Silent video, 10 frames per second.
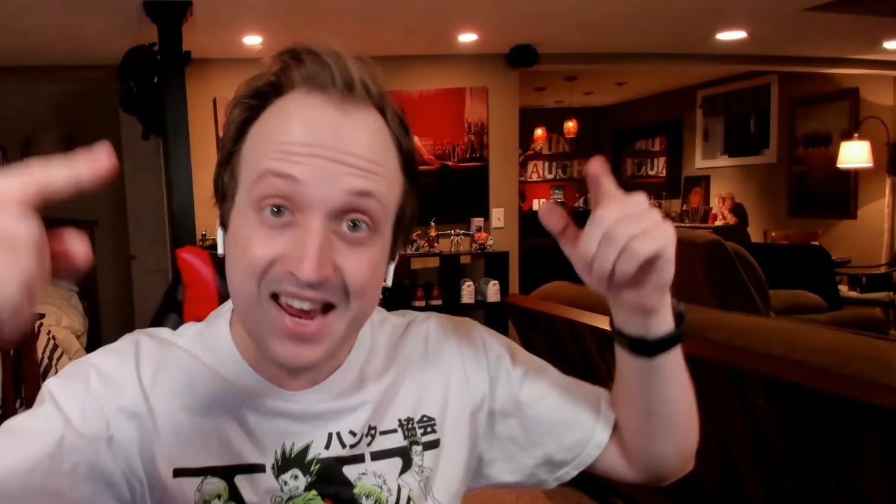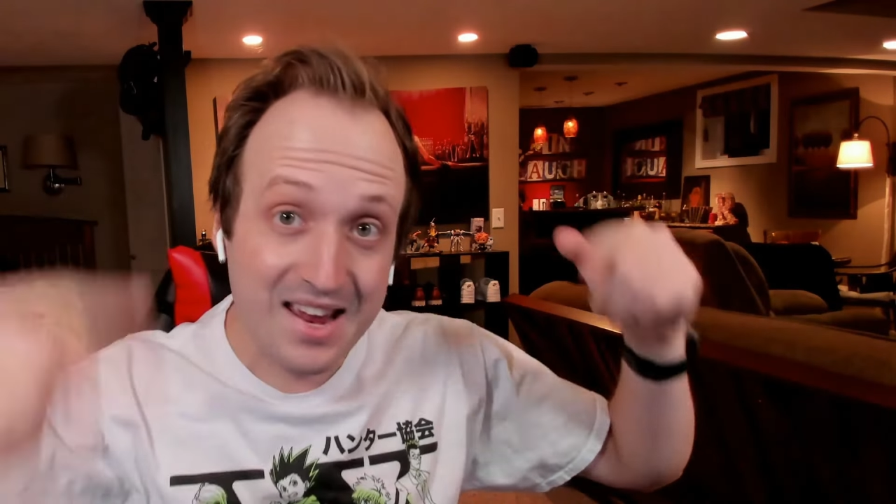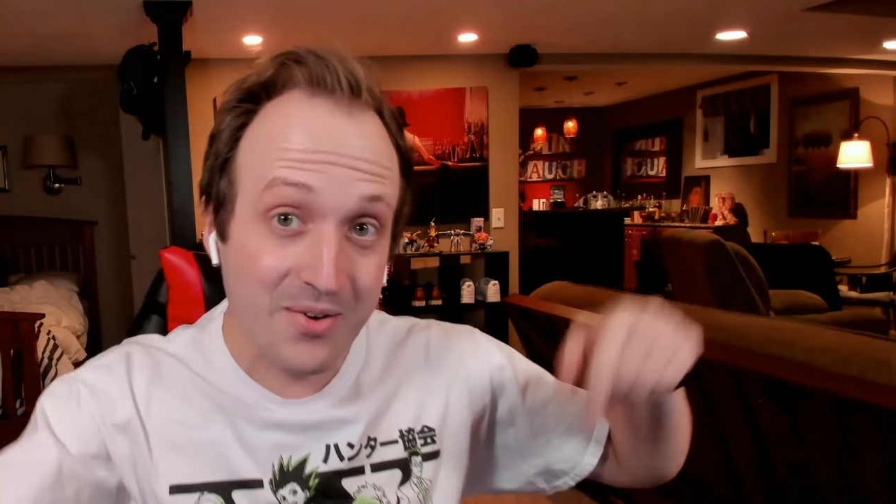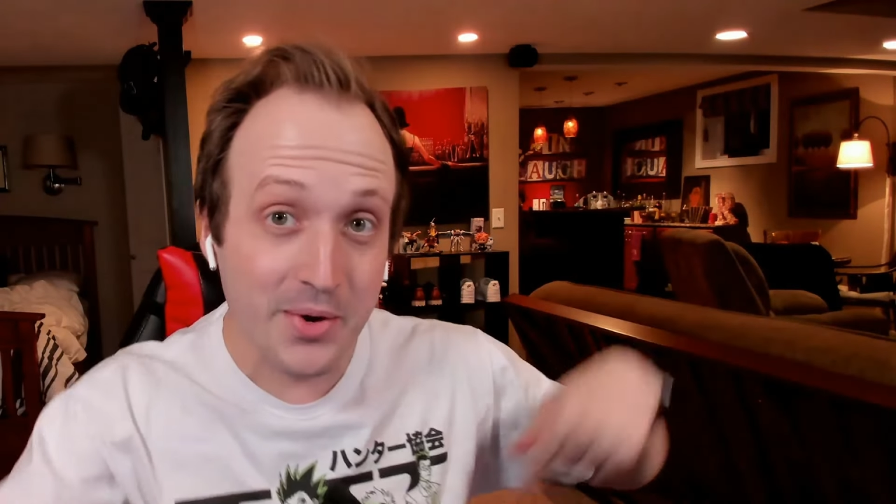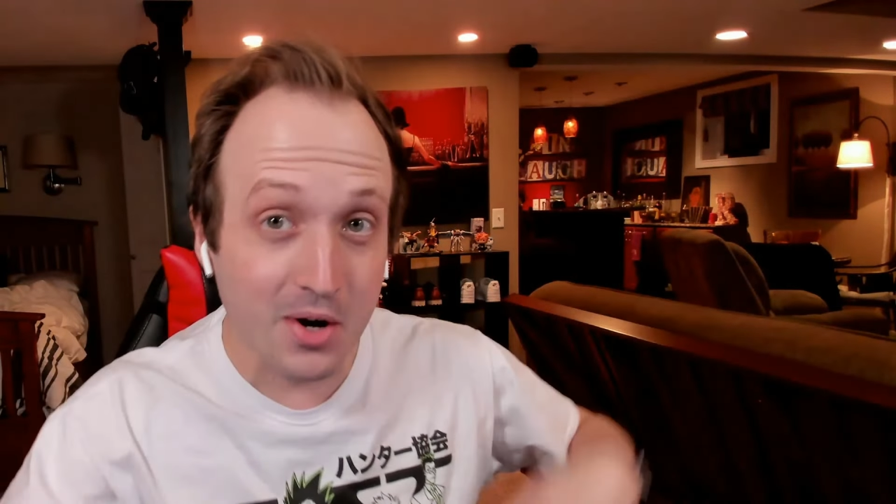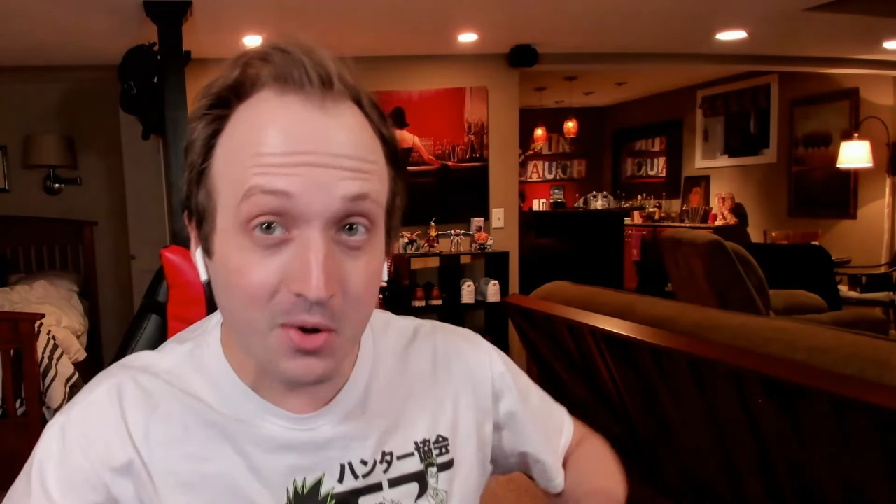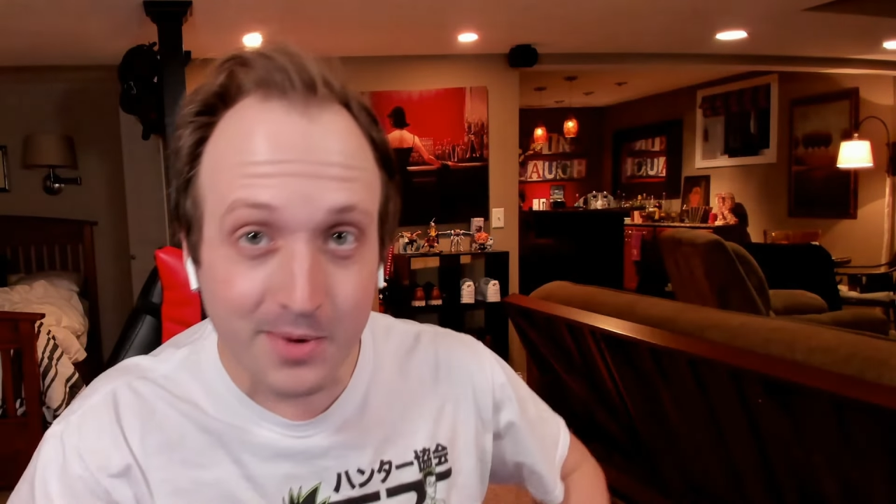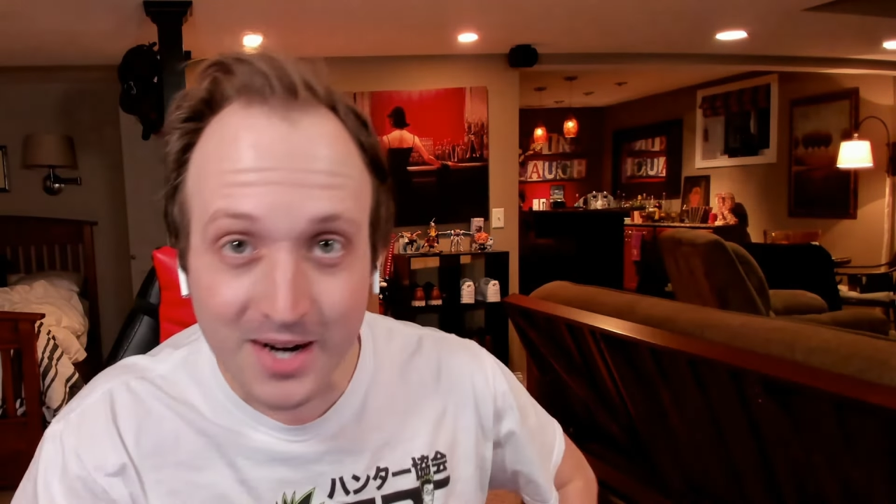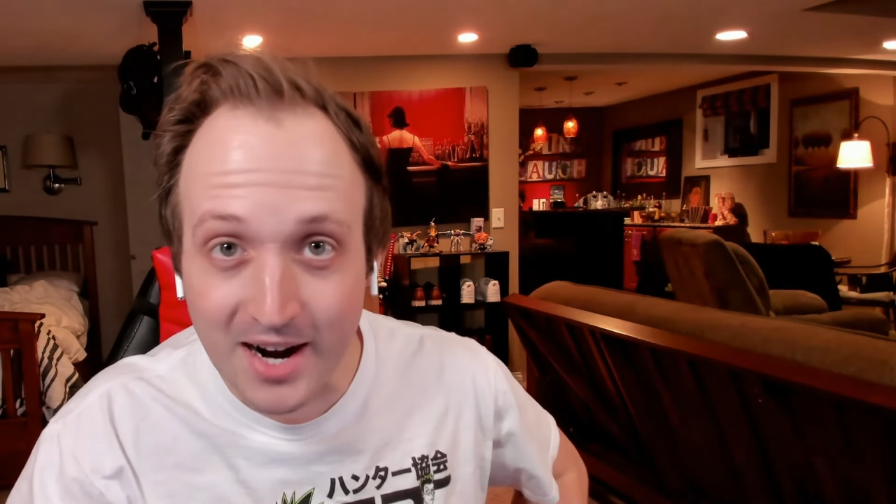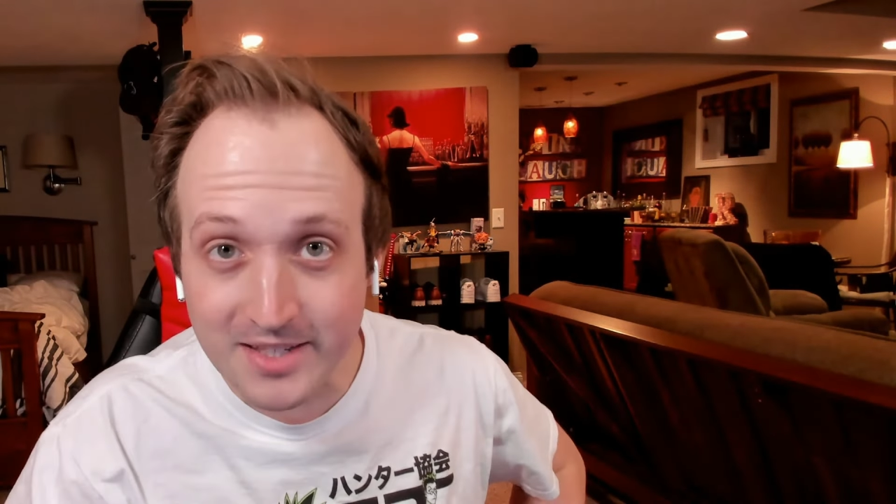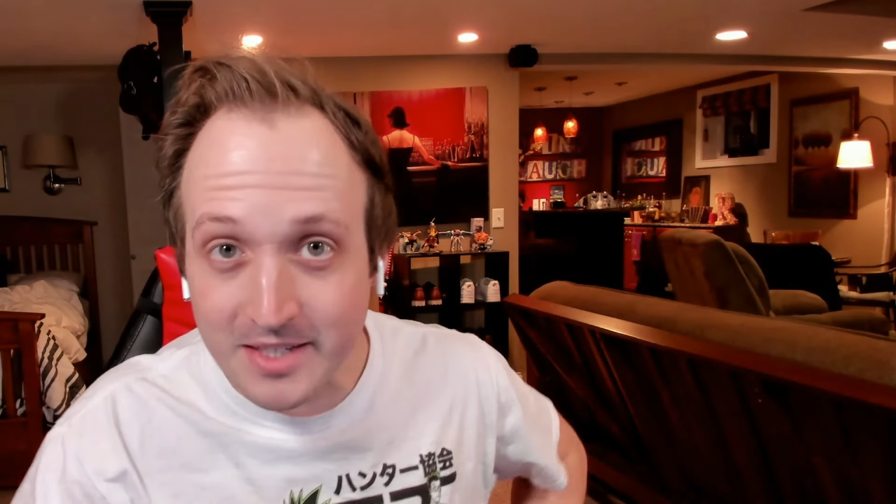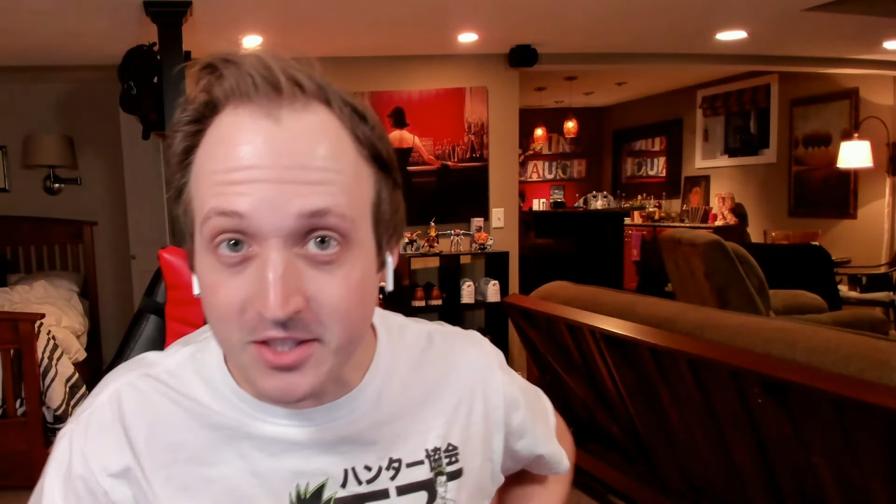we are reacting